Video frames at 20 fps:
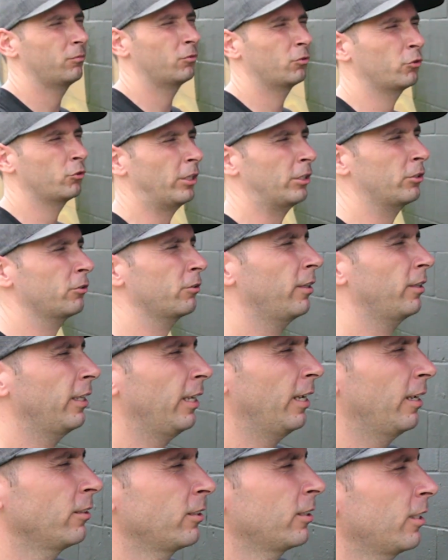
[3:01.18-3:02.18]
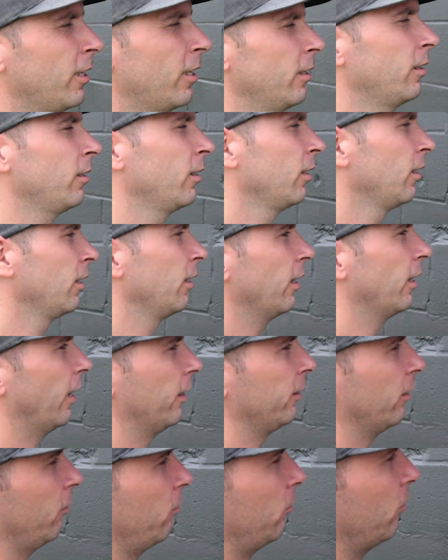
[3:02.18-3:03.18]
tricks around the outside. And
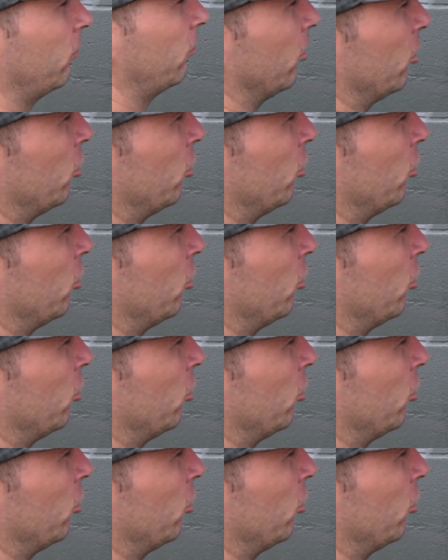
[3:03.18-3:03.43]
the